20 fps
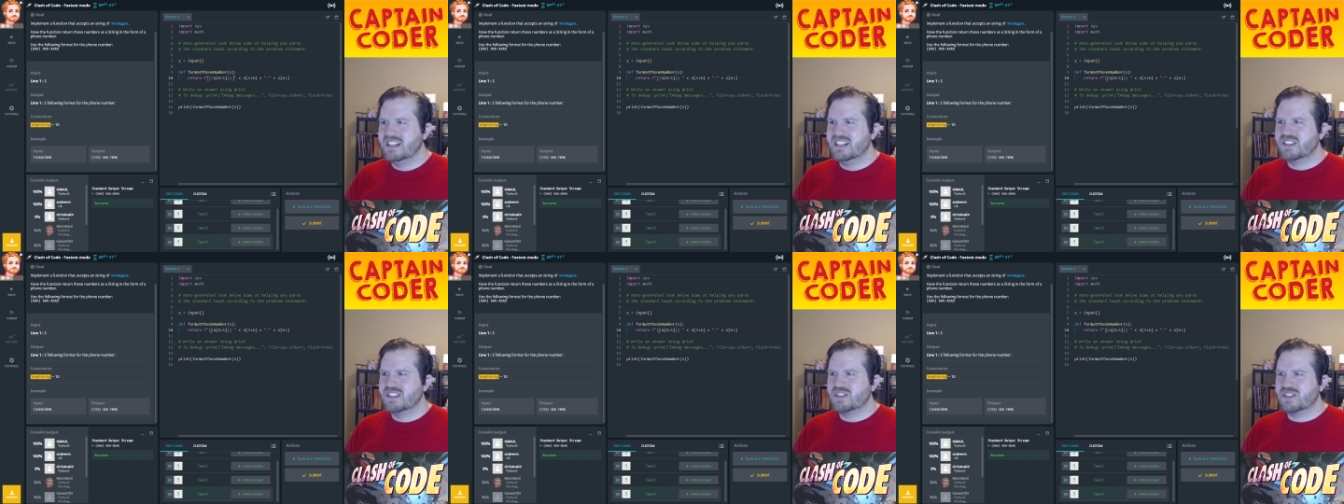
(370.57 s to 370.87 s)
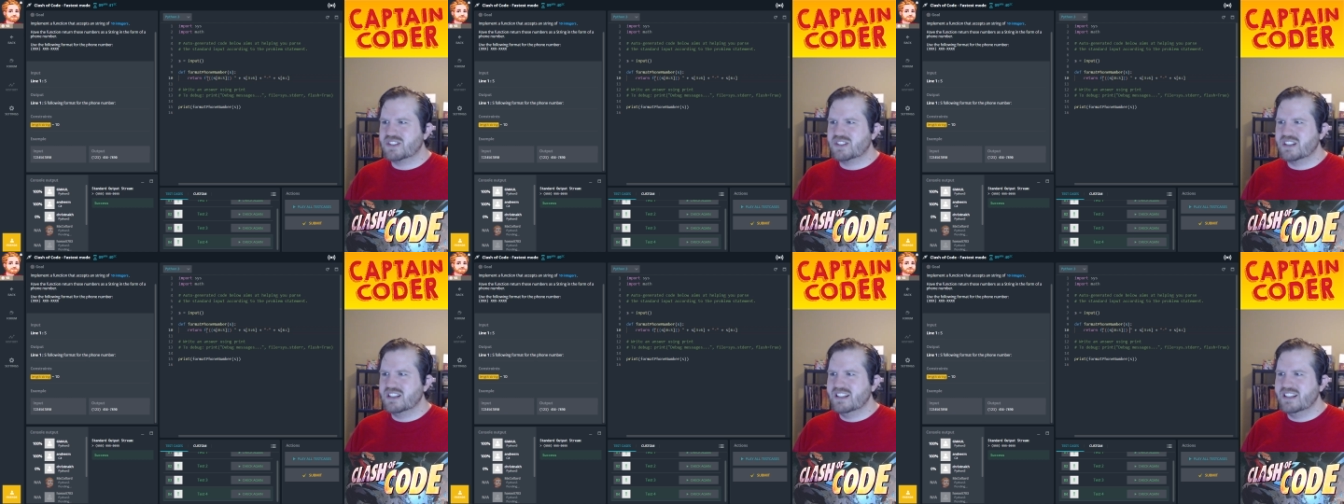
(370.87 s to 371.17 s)
So
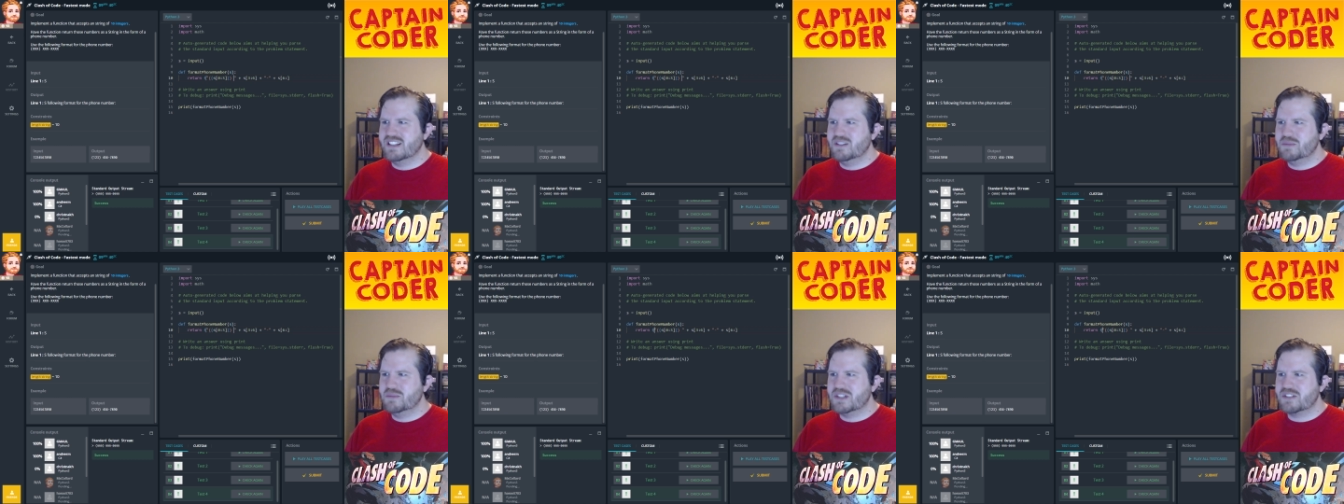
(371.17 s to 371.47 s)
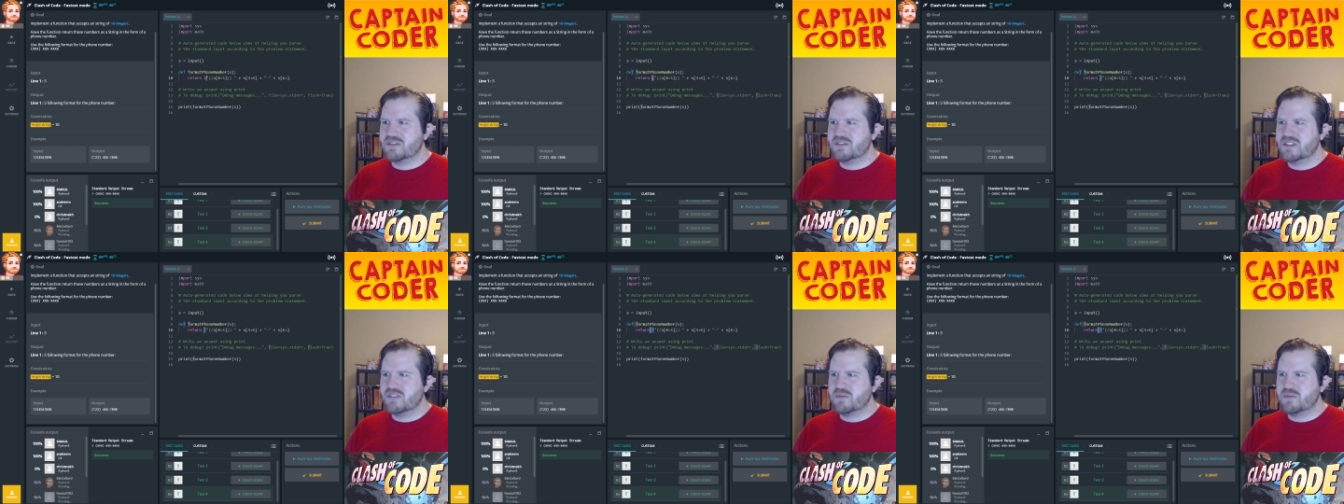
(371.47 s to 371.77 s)
it's a little bit
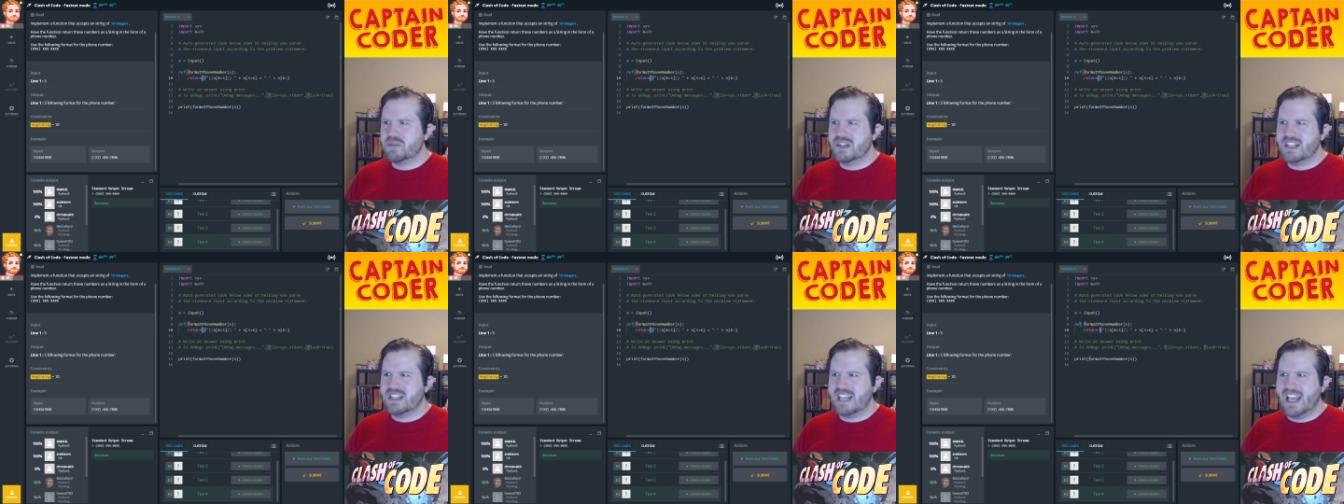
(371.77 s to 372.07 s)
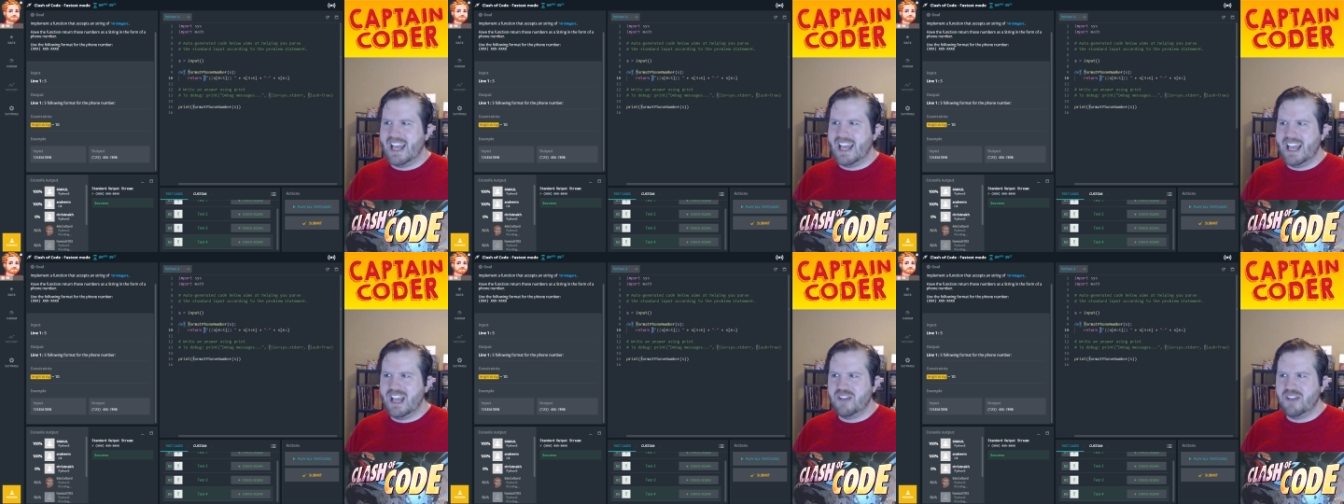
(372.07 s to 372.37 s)
interesting. If you put an
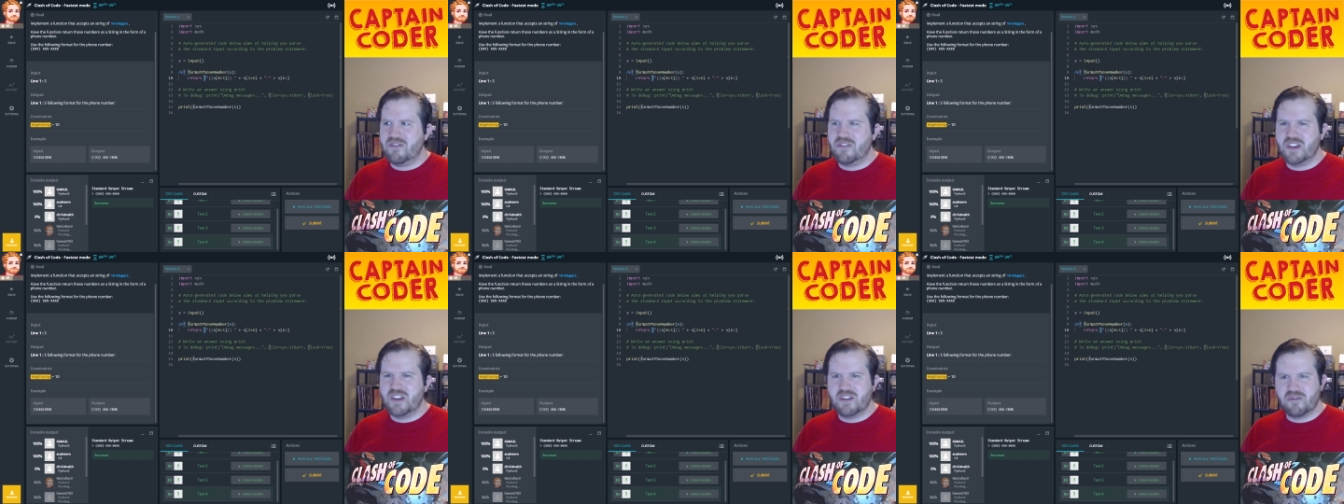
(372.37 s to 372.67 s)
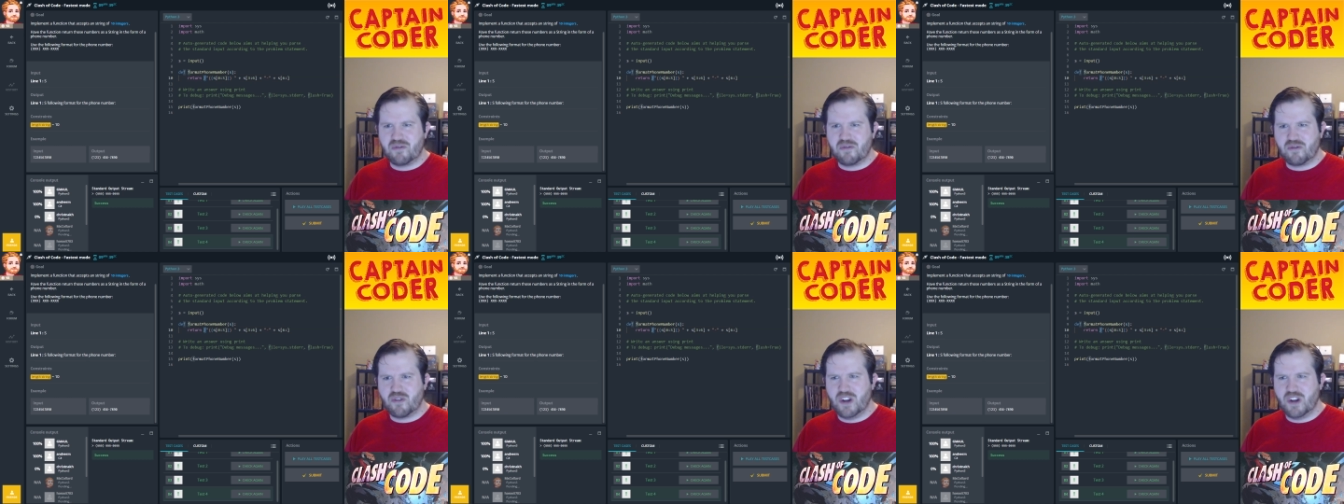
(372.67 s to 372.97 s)
F in
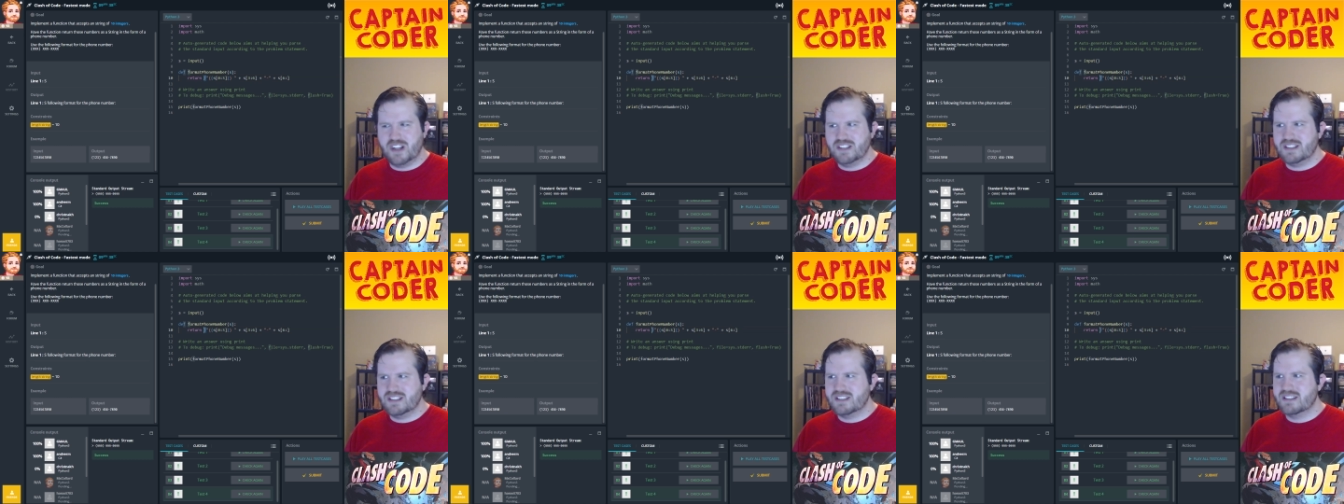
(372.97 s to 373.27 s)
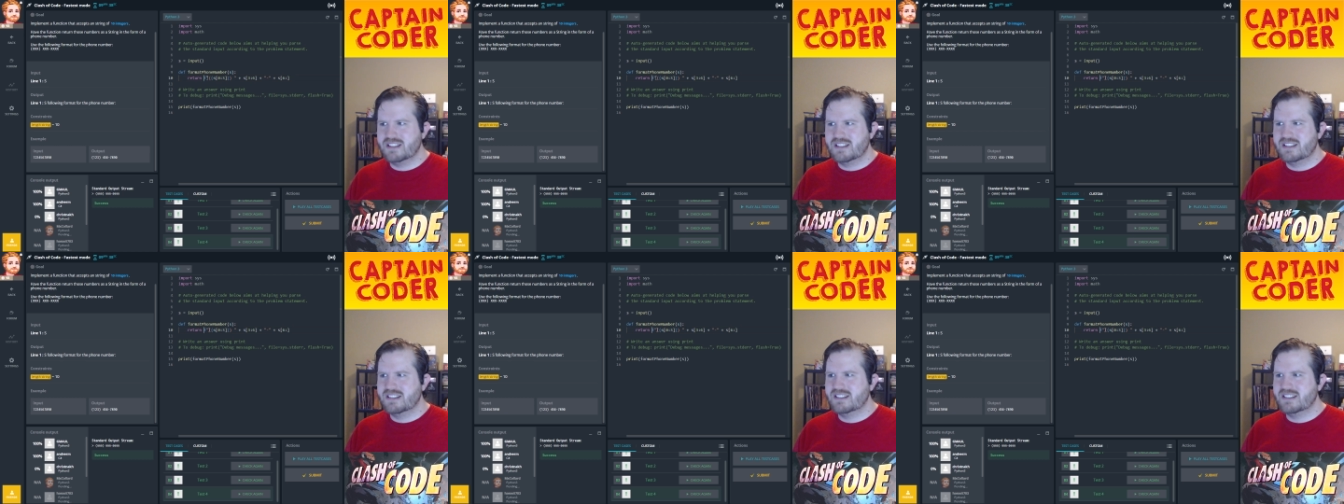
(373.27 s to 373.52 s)
front,